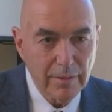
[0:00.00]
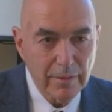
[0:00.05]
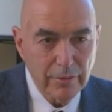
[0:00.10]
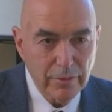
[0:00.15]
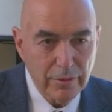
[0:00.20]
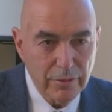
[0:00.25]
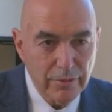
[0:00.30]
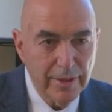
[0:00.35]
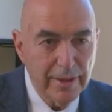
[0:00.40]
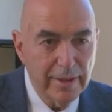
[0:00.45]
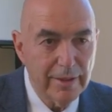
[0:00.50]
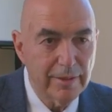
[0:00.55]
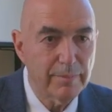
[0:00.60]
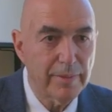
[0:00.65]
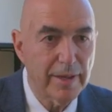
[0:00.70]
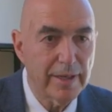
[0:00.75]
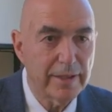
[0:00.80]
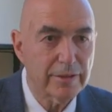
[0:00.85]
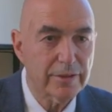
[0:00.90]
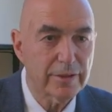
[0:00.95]
treated
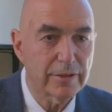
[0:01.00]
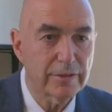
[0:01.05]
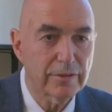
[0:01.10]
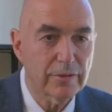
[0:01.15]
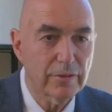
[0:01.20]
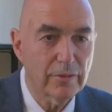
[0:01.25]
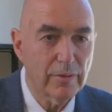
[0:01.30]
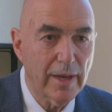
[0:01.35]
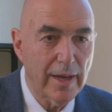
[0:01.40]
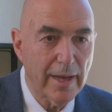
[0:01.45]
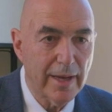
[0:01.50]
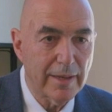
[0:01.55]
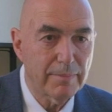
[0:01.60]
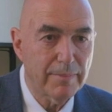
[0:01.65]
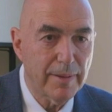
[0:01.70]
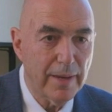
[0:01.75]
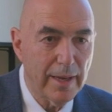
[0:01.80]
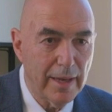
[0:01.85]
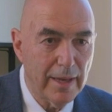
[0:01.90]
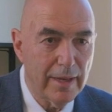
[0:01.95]
patients who had
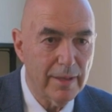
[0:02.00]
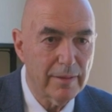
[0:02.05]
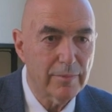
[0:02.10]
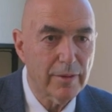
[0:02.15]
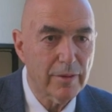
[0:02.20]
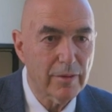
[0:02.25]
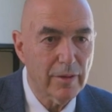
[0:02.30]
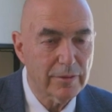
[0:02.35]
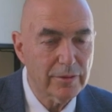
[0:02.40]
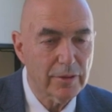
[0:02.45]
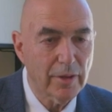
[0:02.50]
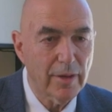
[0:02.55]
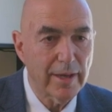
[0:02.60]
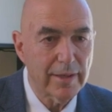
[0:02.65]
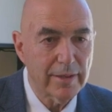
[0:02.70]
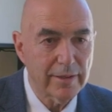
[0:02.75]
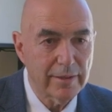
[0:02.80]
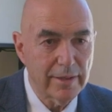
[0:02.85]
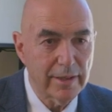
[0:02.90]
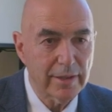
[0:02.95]
pain but also had
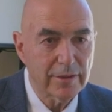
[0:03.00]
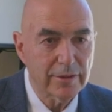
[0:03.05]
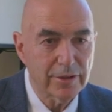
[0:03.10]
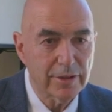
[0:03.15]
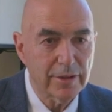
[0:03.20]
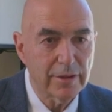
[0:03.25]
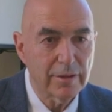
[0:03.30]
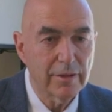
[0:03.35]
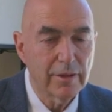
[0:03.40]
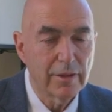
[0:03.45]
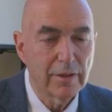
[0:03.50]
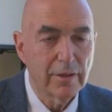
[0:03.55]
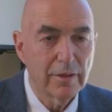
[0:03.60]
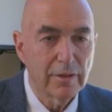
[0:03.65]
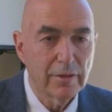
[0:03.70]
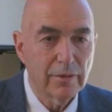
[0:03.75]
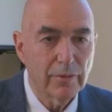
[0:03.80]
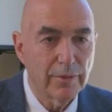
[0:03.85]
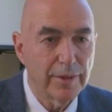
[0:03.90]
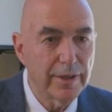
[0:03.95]
addiction,
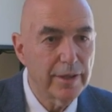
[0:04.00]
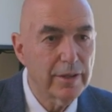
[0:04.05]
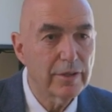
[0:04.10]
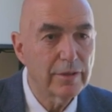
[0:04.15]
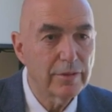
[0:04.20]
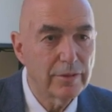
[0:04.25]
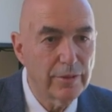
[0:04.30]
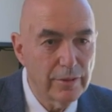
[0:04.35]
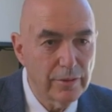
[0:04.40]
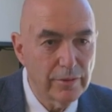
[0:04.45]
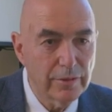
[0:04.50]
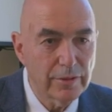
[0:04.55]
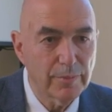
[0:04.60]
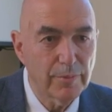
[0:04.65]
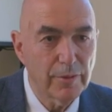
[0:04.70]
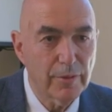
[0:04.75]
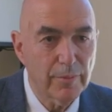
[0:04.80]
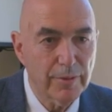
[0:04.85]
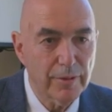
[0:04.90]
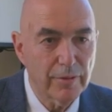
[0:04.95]
we could use
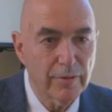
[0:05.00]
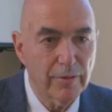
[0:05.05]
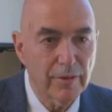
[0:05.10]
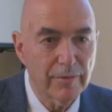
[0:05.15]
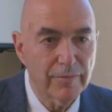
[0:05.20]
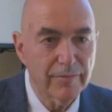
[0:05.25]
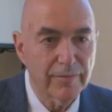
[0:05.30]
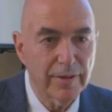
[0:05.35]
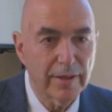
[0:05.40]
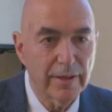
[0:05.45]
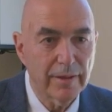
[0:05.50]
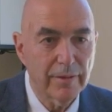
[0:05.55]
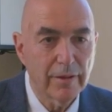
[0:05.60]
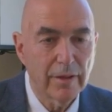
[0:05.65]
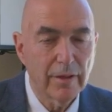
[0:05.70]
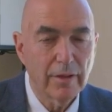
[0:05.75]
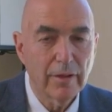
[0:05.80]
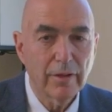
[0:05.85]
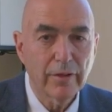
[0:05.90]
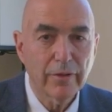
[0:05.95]
buprenorphine
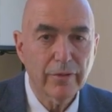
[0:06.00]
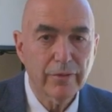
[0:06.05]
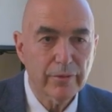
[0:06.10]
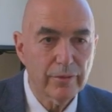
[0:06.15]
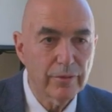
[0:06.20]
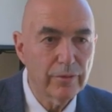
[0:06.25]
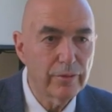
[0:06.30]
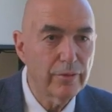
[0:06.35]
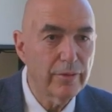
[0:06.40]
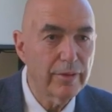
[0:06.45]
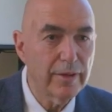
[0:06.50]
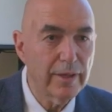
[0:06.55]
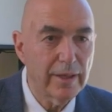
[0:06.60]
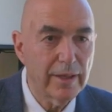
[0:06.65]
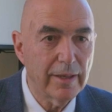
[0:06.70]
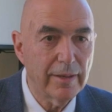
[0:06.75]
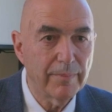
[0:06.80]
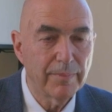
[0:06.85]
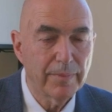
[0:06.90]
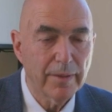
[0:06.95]
through
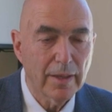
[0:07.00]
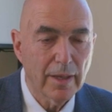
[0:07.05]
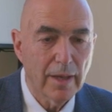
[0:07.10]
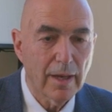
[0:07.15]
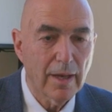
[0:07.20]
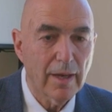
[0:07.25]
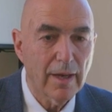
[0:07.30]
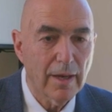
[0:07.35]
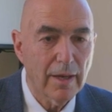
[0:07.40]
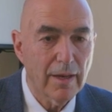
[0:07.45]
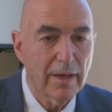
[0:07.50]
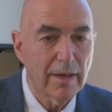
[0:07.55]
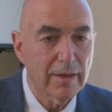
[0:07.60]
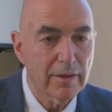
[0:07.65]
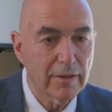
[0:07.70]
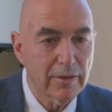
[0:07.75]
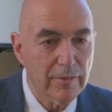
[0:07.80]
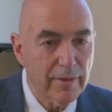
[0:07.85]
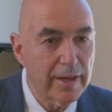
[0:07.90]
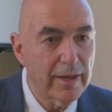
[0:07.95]
the
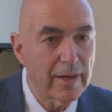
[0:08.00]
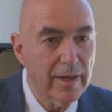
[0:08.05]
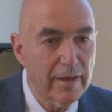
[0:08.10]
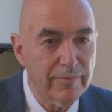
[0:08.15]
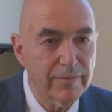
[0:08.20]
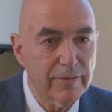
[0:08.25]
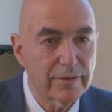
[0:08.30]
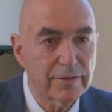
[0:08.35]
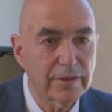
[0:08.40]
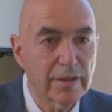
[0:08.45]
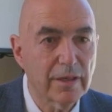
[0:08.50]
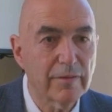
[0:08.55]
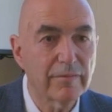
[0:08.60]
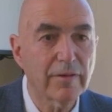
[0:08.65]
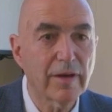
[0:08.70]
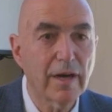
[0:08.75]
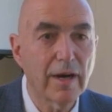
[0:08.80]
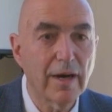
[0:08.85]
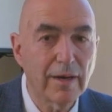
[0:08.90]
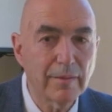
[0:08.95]
great efforts of
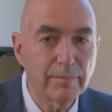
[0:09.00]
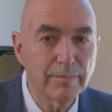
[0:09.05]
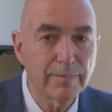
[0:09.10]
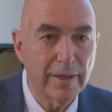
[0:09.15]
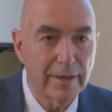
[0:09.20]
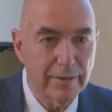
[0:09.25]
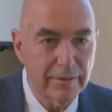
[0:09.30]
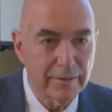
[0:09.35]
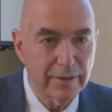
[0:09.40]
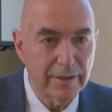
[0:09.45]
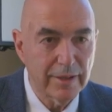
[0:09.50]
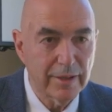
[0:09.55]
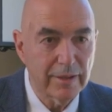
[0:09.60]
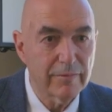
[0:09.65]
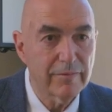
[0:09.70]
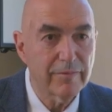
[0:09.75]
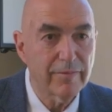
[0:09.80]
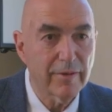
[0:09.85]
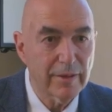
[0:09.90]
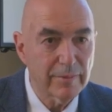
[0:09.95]
compounding
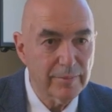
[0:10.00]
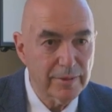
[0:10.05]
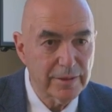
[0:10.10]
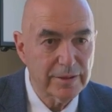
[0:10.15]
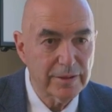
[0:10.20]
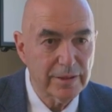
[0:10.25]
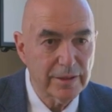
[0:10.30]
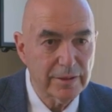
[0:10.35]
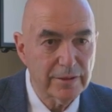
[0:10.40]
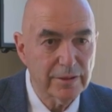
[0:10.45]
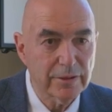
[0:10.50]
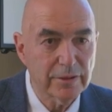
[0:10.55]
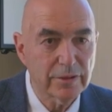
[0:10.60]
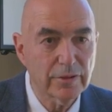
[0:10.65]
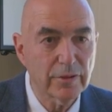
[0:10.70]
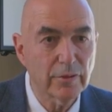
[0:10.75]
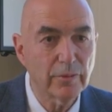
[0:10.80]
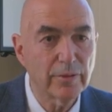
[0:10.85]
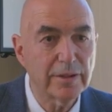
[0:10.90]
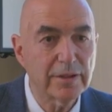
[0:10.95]
pharmacists.
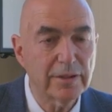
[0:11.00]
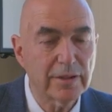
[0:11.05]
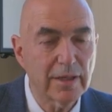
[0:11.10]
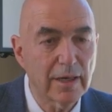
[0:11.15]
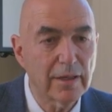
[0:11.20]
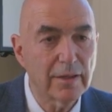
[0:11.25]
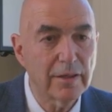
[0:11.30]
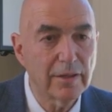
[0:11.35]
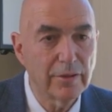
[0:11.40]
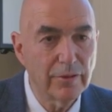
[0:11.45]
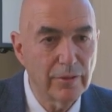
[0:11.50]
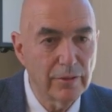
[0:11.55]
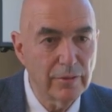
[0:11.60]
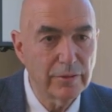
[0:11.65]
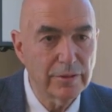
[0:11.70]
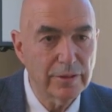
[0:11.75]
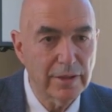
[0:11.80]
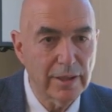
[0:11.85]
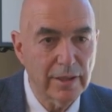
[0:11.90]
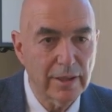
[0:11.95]
So we started
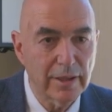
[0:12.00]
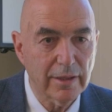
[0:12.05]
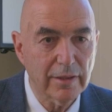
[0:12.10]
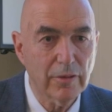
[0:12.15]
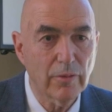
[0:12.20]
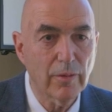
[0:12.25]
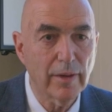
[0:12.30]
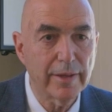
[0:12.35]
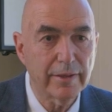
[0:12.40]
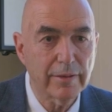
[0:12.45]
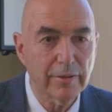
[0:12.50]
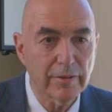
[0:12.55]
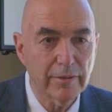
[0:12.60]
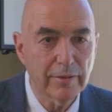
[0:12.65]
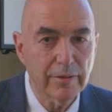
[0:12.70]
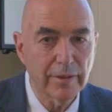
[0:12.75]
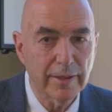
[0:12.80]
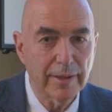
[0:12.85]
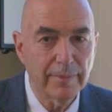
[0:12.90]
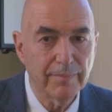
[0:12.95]
using it quite
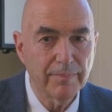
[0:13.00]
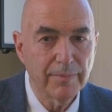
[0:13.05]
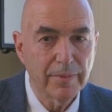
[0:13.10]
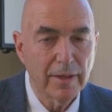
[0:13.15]
early.